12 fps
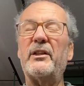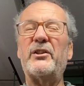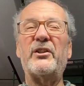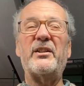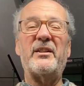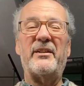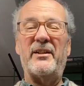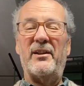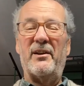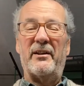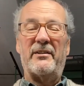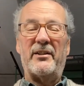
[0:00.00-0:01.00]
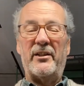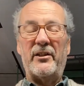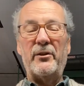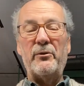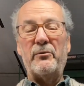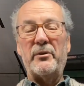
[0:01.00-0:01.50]
it's just a delight to
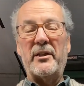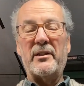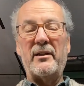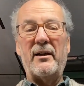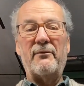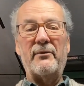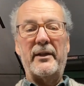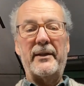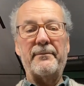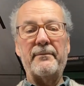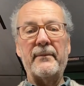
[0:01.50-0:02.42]
use. It's lovely.